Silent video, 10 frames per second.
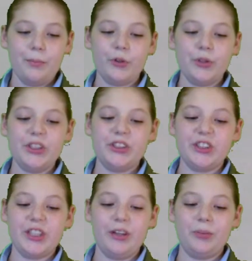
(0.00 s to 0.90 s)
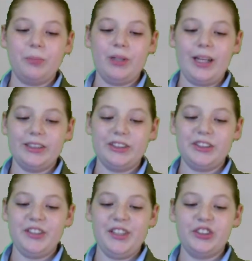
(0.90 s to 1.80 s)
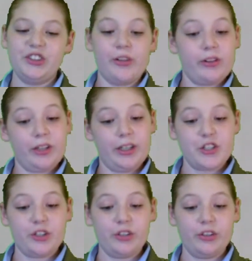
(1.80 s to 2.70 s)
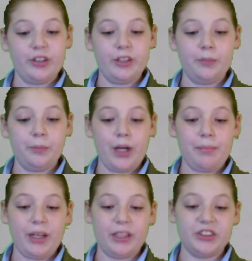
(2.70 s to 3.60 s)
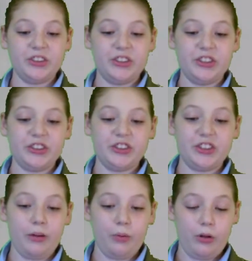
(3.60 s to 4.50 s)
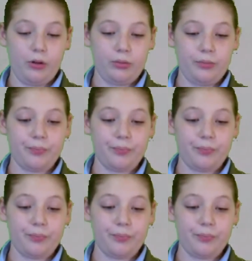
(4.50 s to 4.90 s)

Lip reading: Multi-celled plants need circulation that bypasses this cell wall.